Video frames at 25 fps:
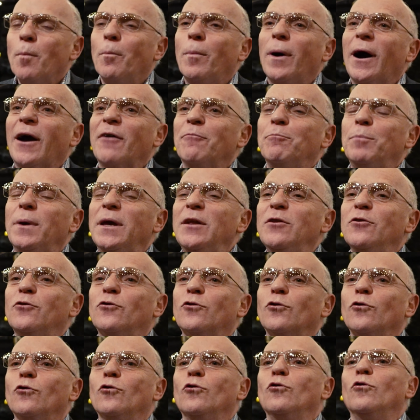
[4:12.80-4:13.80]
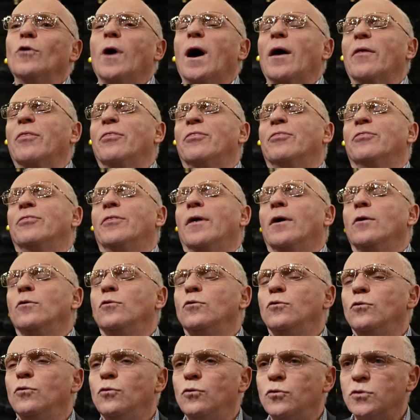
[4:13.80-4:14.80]
But I've been to a
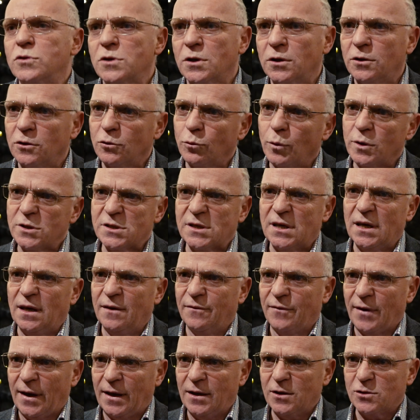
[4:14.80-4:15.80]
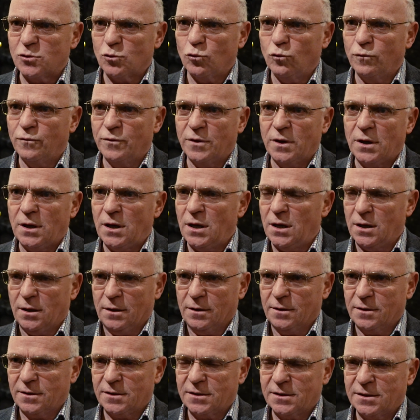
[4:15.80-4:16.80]
thousand whisky events over the
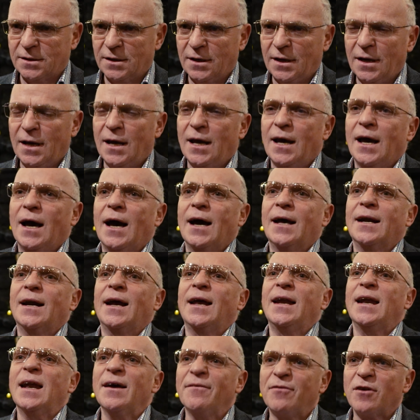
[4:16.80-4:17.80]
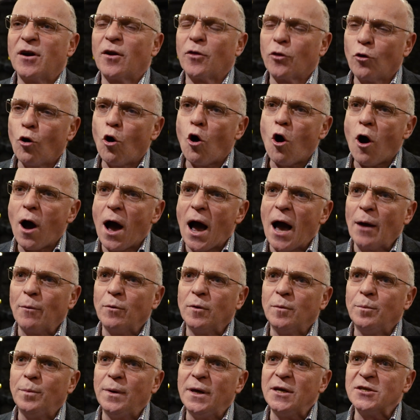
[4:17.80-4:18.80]
years, and I never thought I
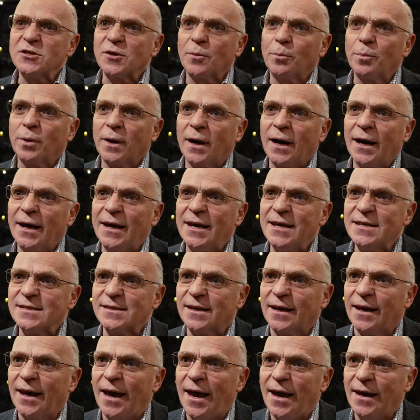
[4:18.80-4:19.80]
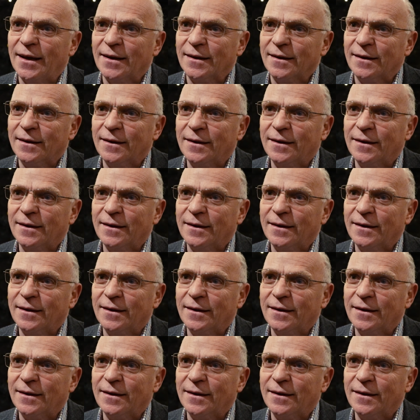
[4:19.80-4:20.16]
would be surprised again.